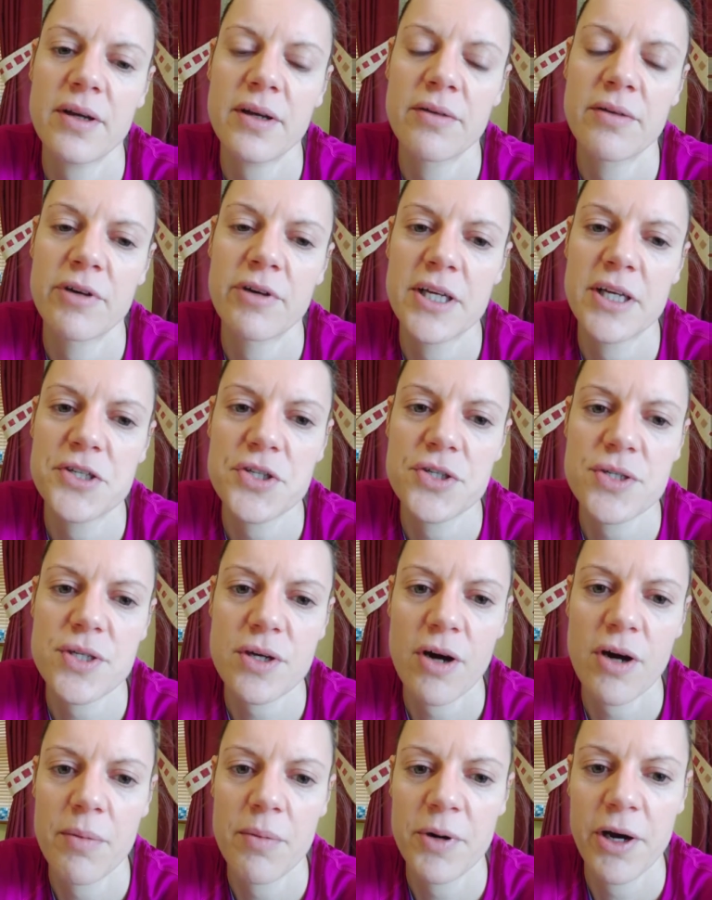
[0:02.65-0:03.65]
in relation to
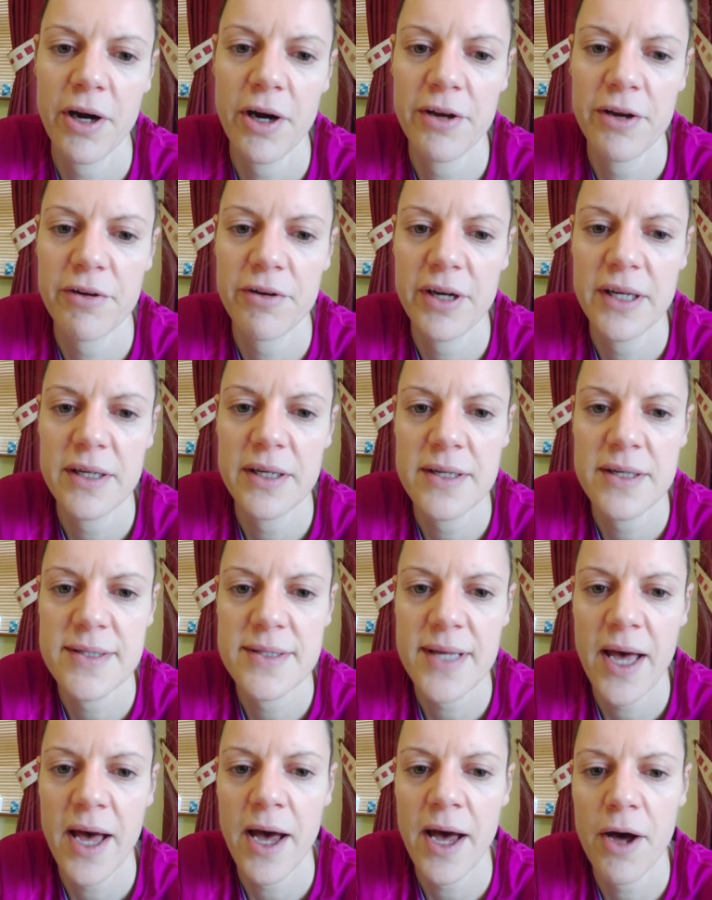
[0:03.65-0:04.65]
carbohydrate
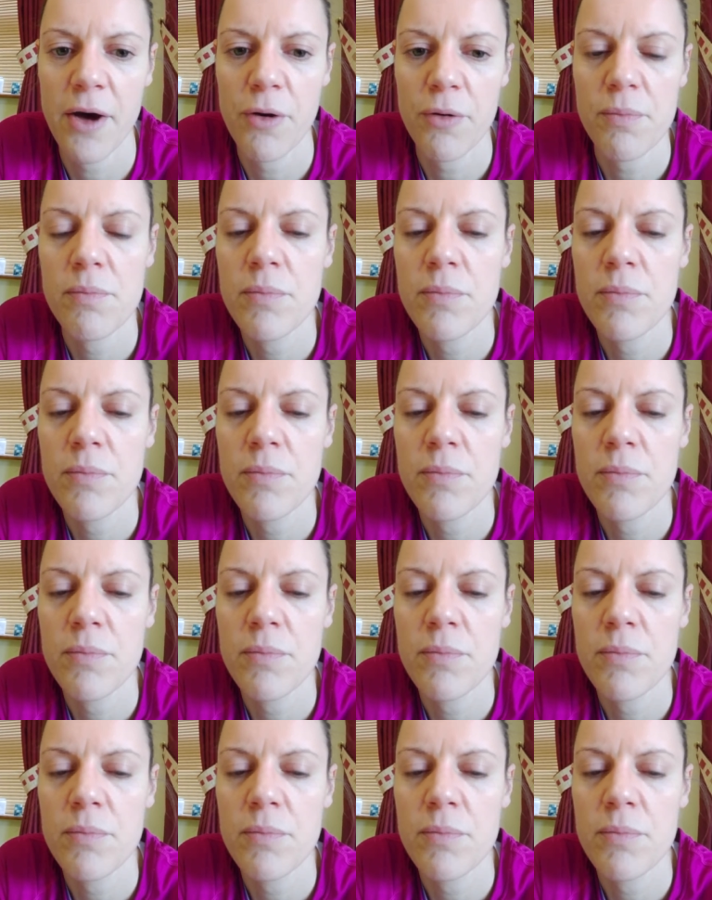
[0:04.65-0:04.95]
is how